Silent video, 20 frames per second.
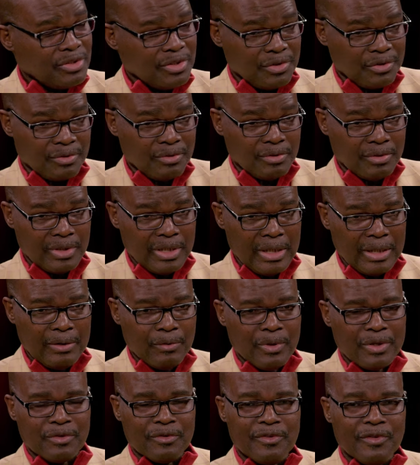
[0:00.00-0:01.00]
you know, mm -hmm.
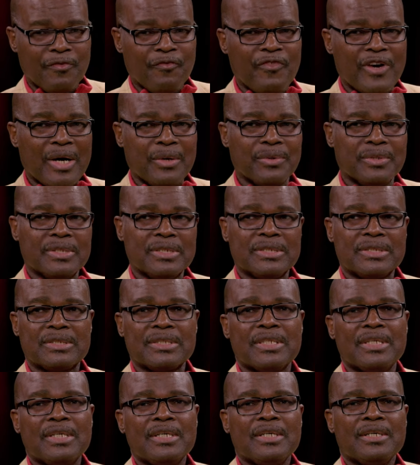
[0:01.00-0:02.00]
one of the founders
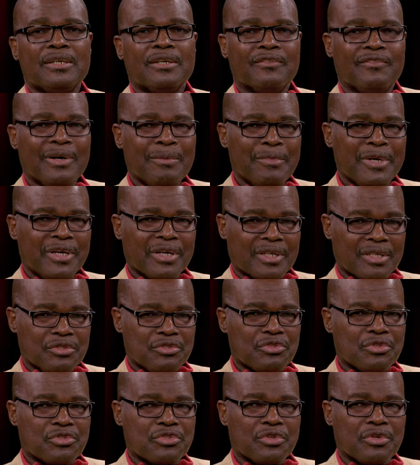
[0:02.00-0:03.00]
of American
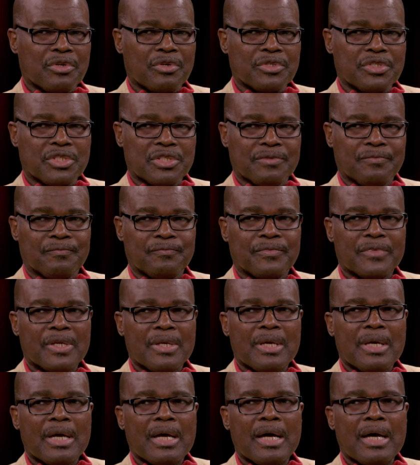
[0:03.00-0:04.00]
sociology.
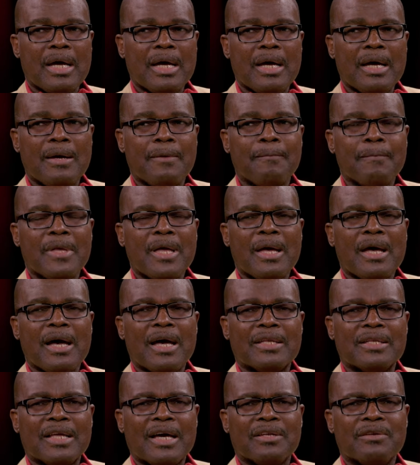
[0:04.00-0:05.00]
Uh,
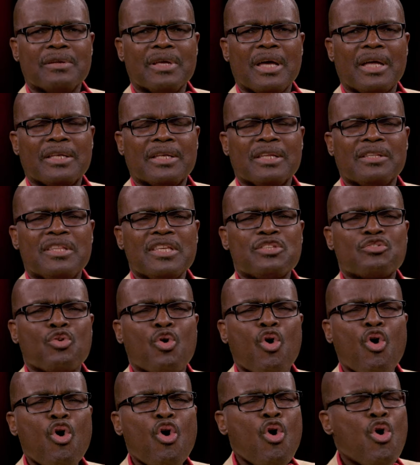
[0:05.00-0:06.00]
and, and, and this
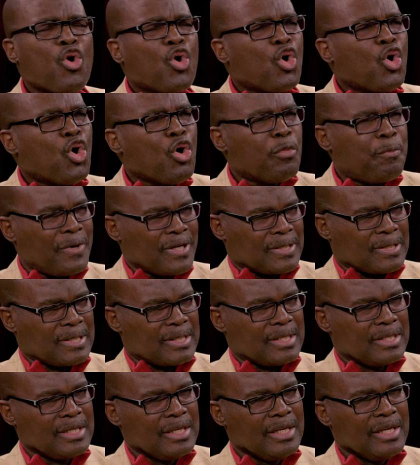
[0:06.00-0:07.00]
whole
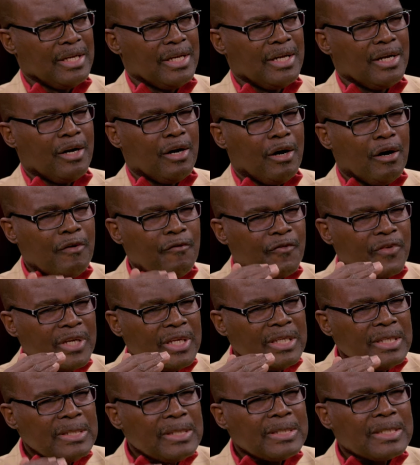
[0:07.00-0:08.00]
corpus mm-hmm. of
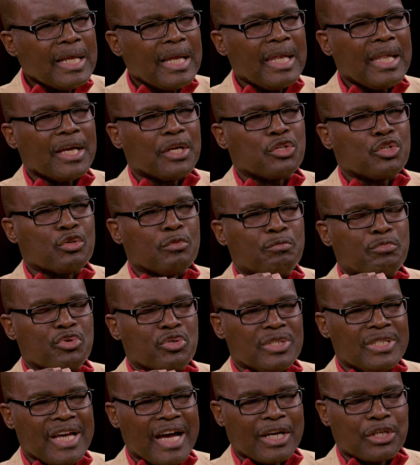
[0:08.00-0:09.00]
intellectual
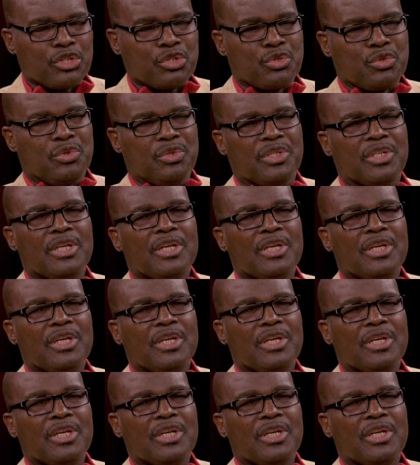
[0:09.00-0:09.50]
production